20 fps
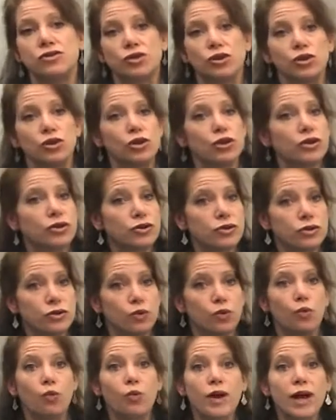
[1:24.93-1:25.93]
to
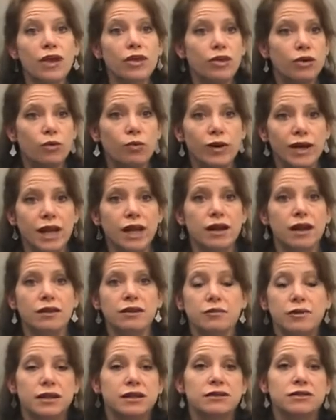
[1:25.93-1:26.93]
learn with one
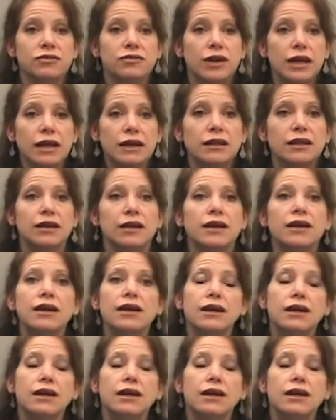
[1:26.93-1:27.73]
another because, frankly,